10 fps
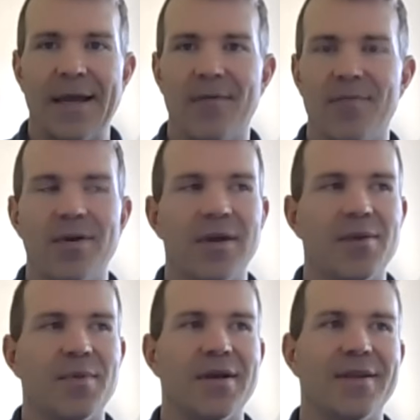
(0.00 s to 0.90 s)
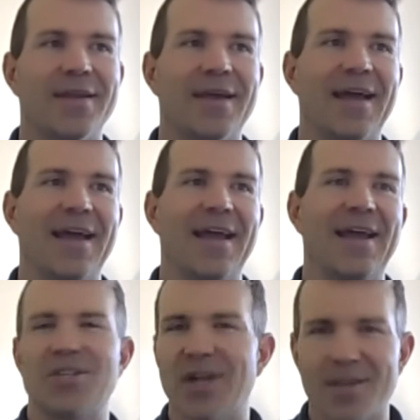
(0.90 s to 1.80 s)
Very committed to that,
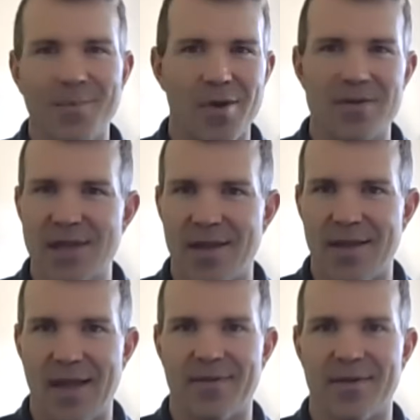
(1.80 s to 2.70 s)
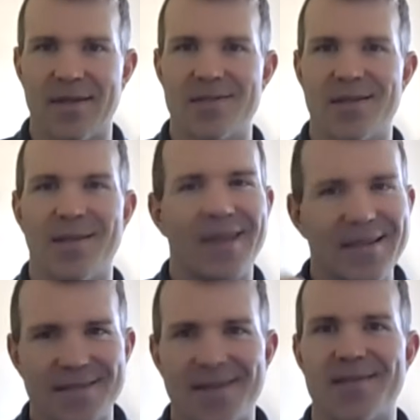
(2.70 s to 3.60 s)
and she got the most out of the athletes. And then
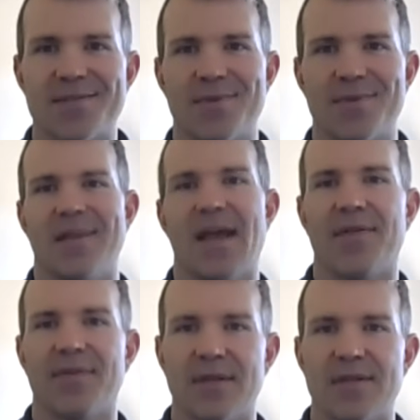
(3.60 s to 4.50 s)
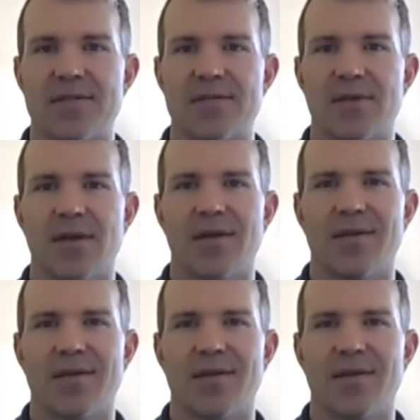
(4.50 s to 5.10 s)
that's a testament to the athletes, right?